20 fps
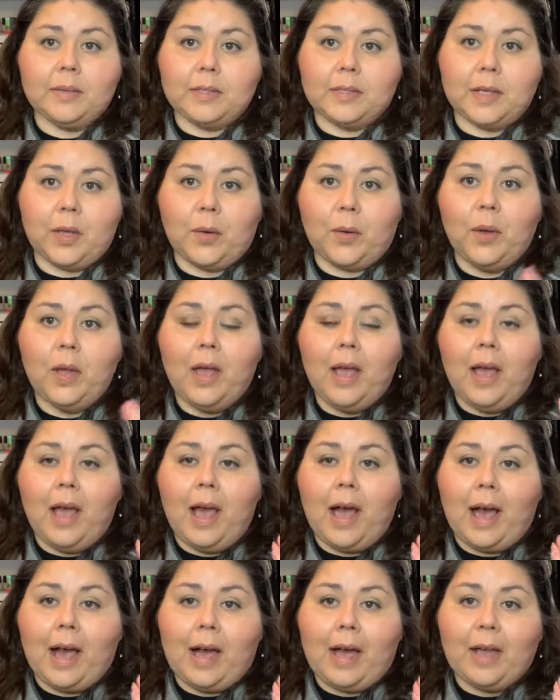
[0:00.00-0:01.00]
So
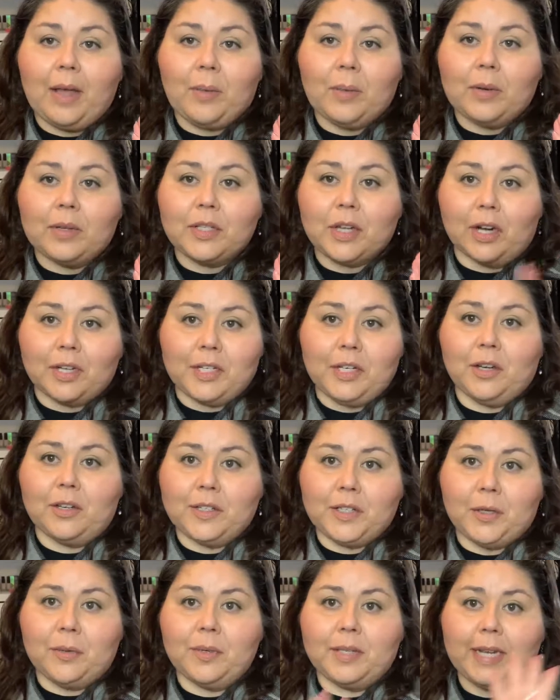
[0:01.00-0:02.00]
I will talk to you all
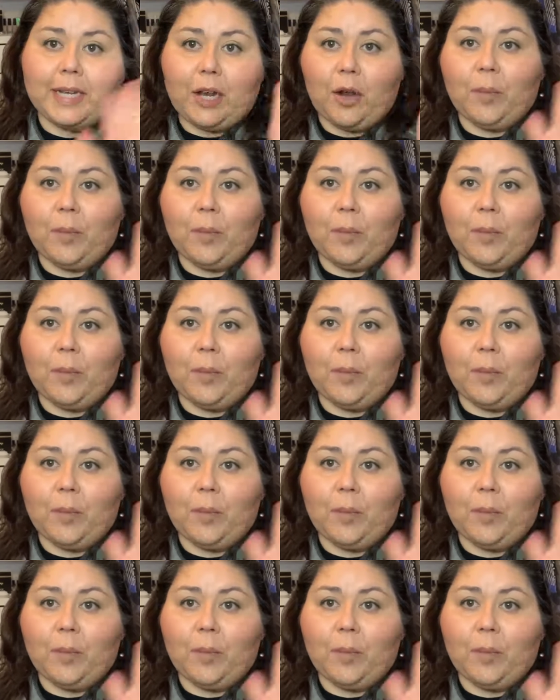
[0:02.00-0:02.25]
soon. Take care.